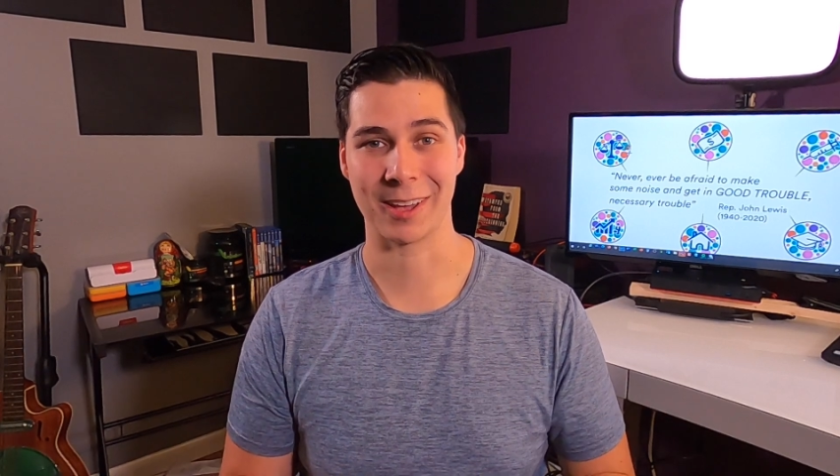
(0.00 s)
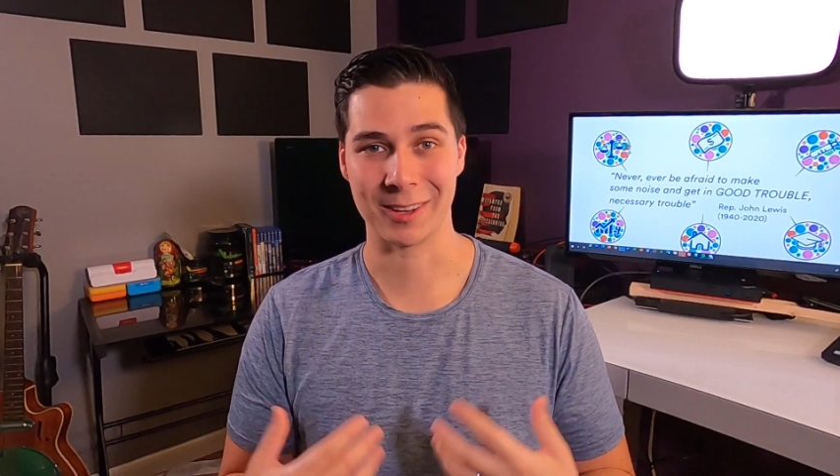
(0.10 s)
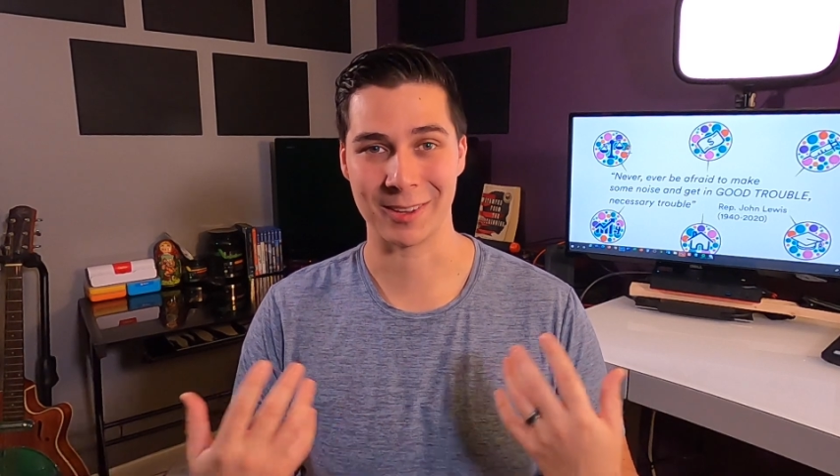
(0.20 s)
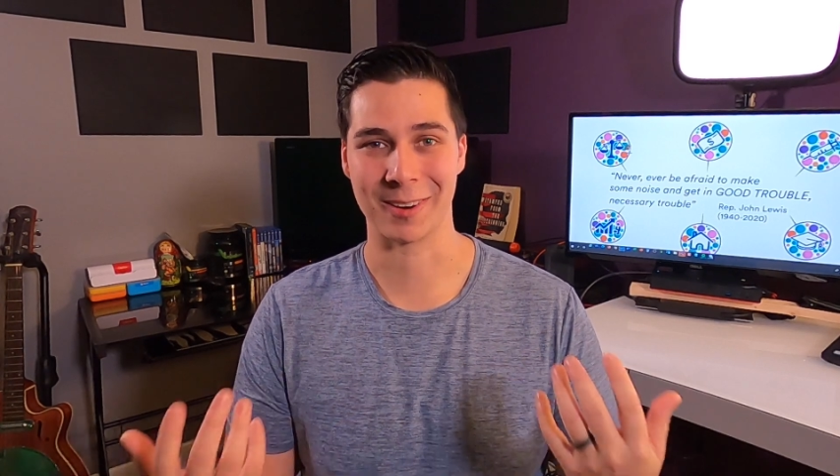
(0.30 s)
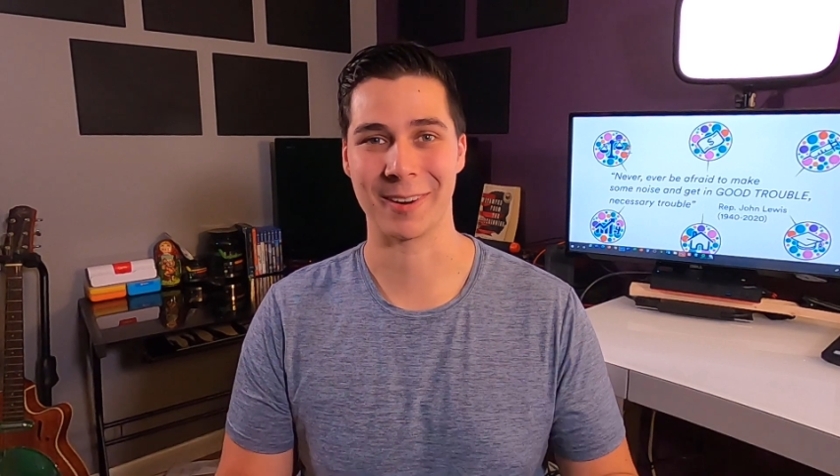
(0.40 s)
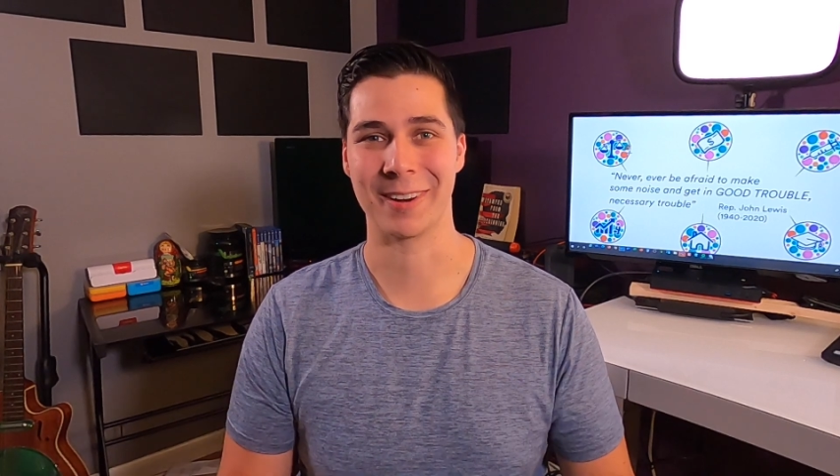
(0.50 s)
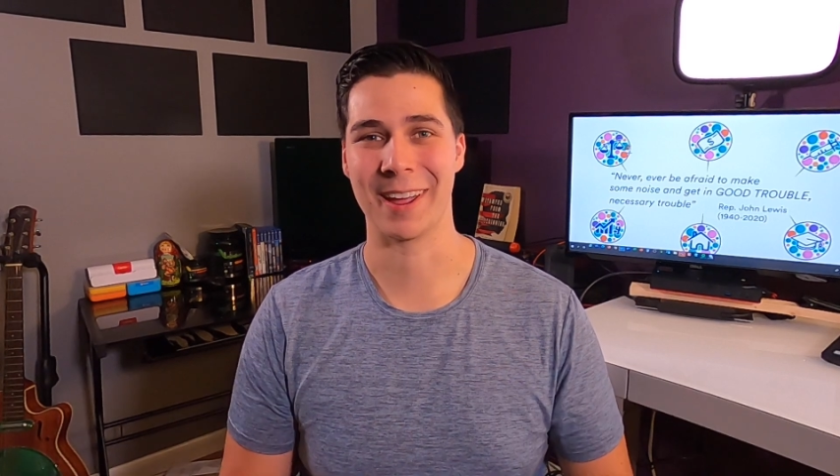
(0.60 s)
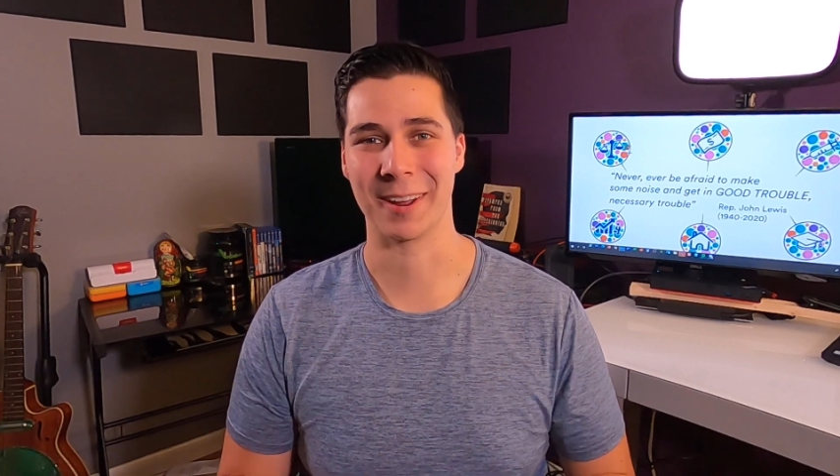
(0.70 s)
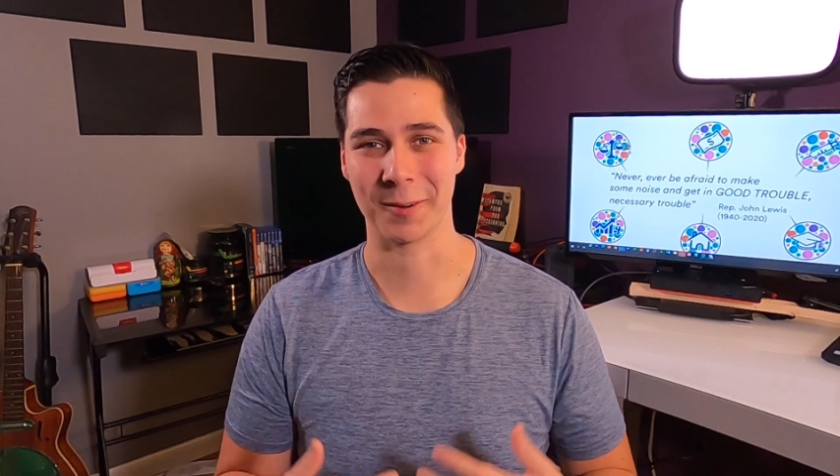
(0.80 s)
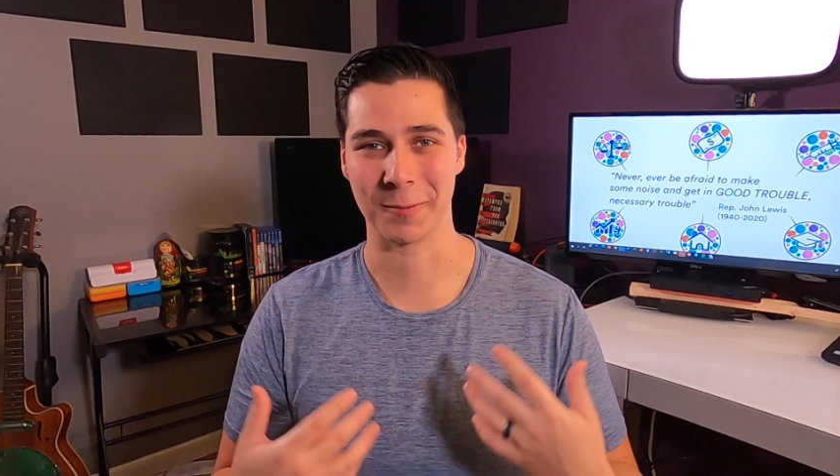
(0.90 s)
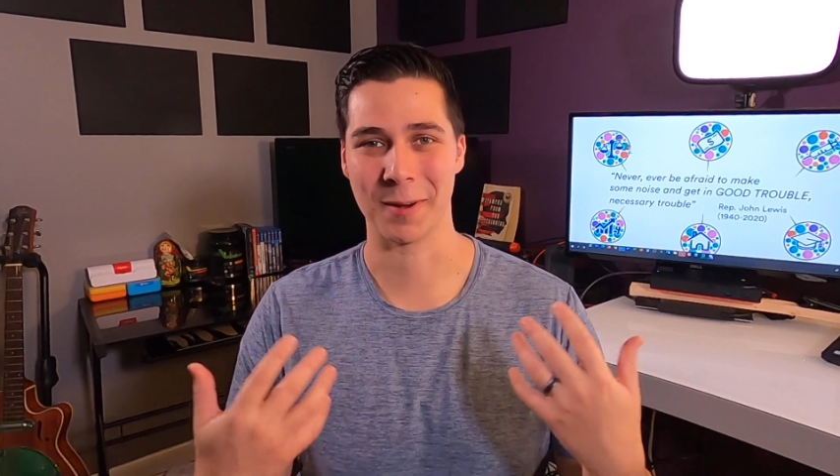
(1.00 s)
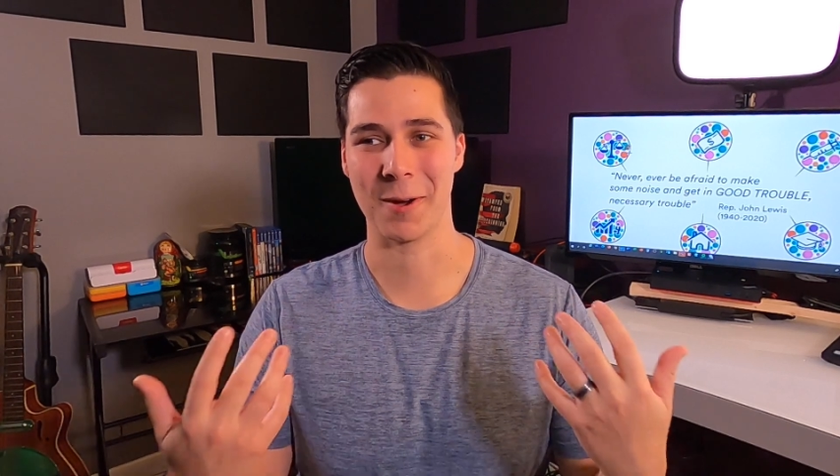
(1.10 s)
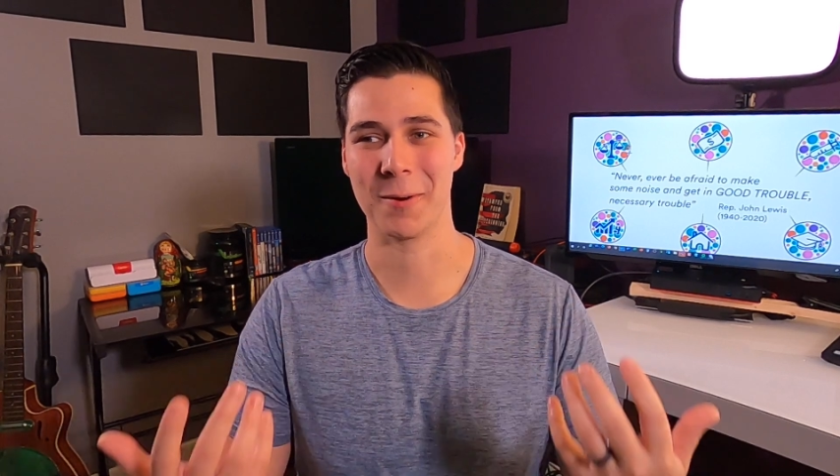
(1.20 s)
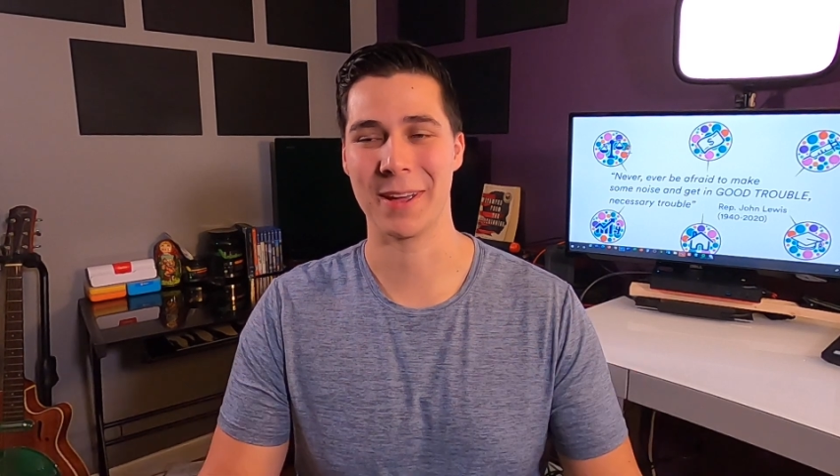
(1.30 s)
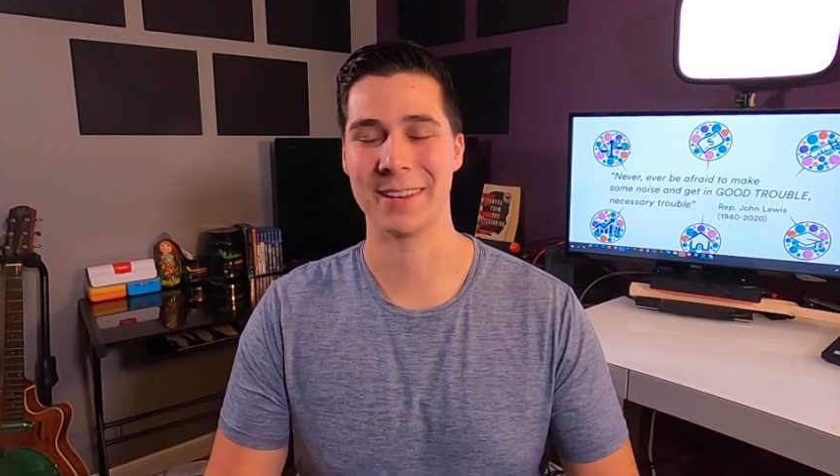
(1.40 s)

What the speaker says: and learn and grow